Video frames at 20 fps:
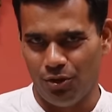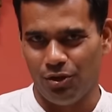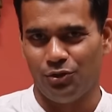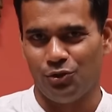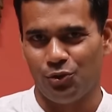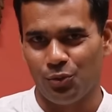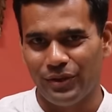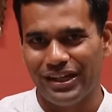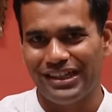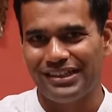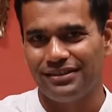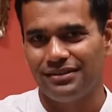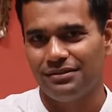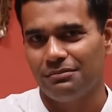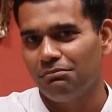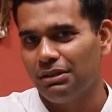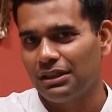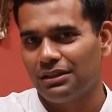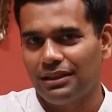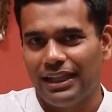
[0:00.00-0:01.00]
not
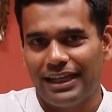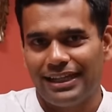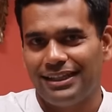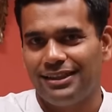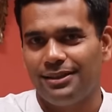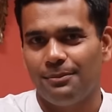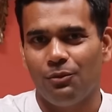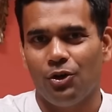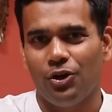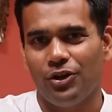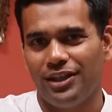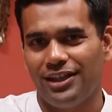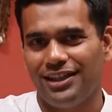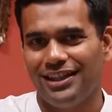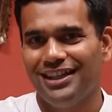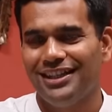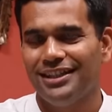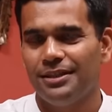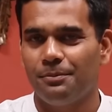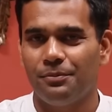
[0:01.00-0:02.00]
together, but like in the
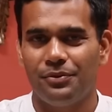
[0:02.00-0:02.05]
morning